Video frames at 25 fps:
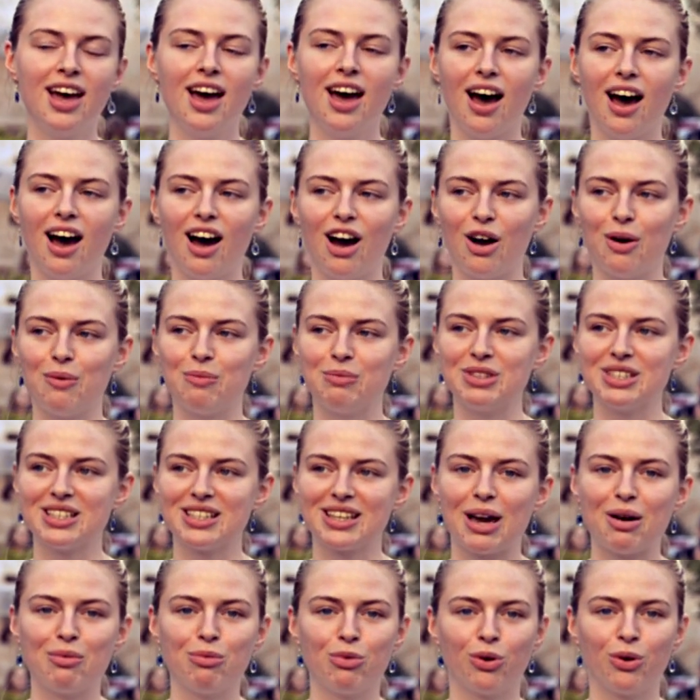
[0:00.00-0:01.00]
to
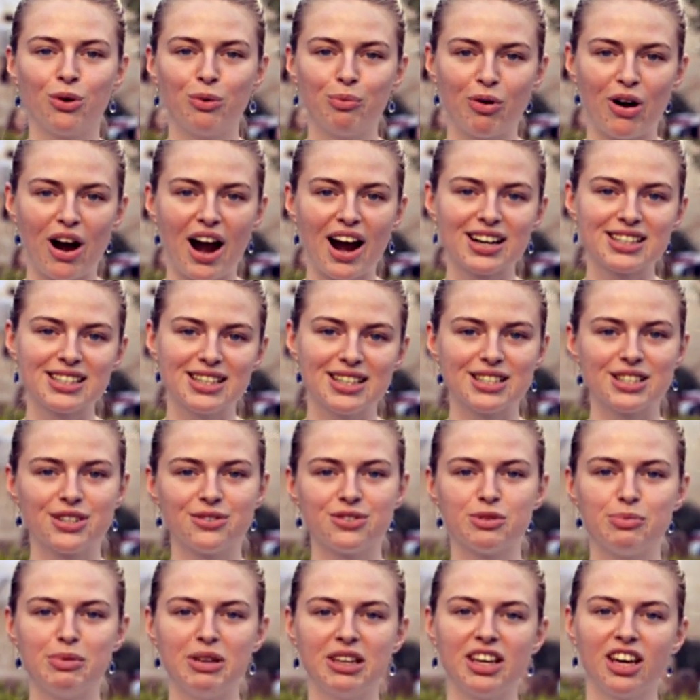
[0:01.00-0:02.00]
get more practice of
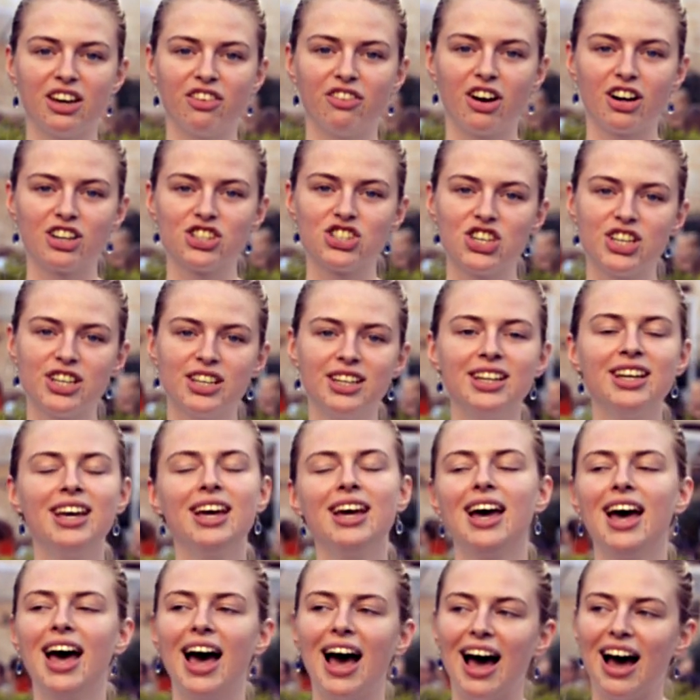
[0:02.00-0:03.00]
speaking Russian,
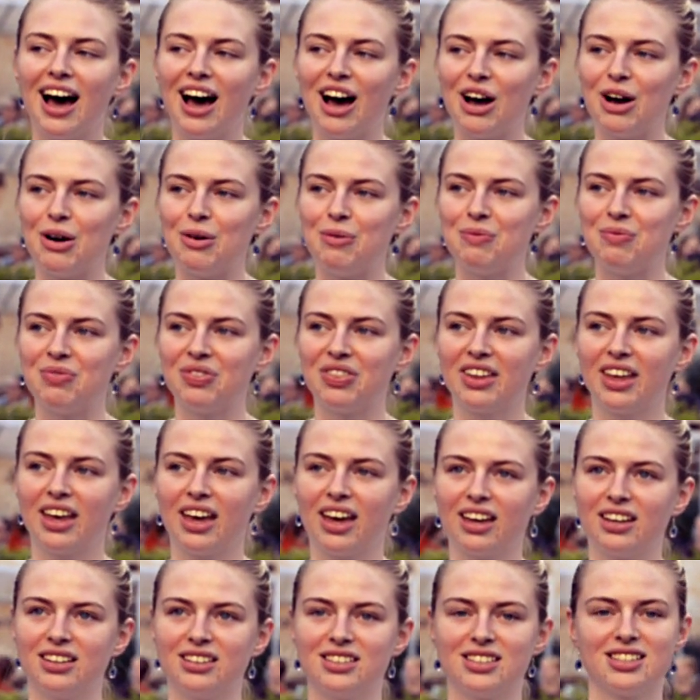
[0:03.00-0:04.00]

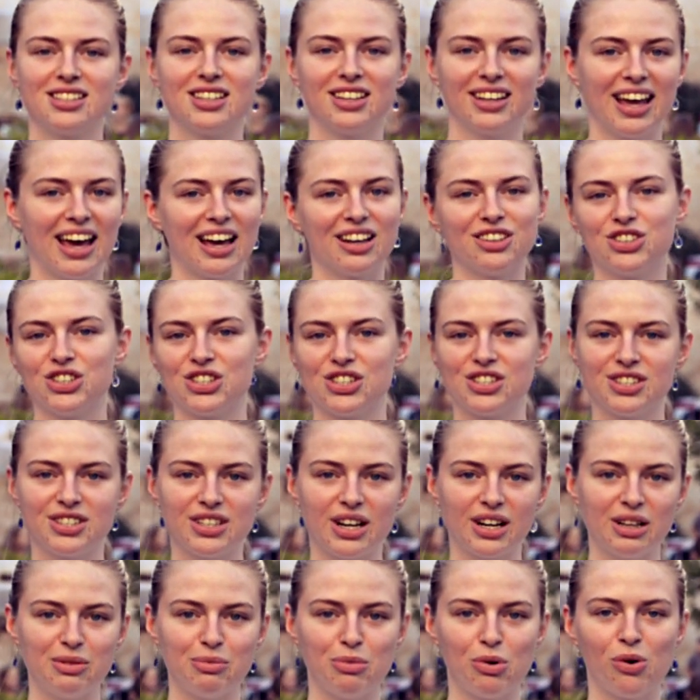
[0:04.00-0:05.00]
and to just
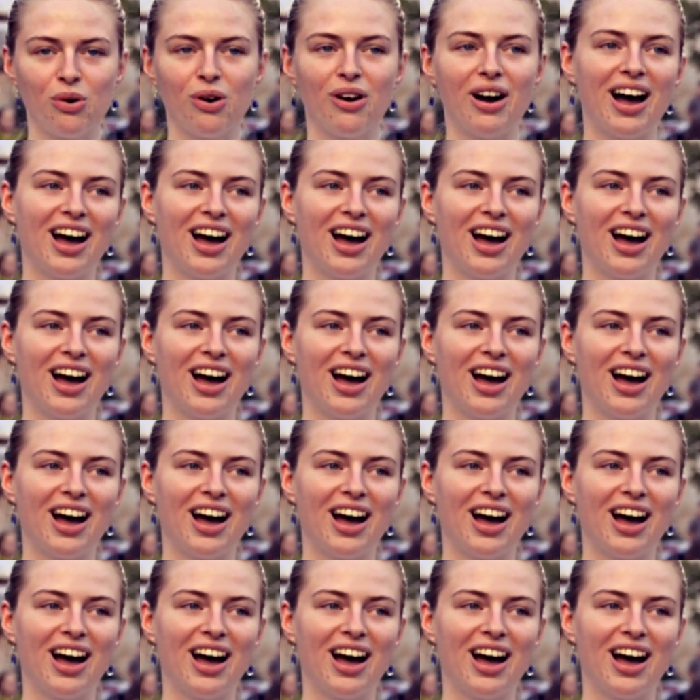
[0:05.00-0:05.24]
study more.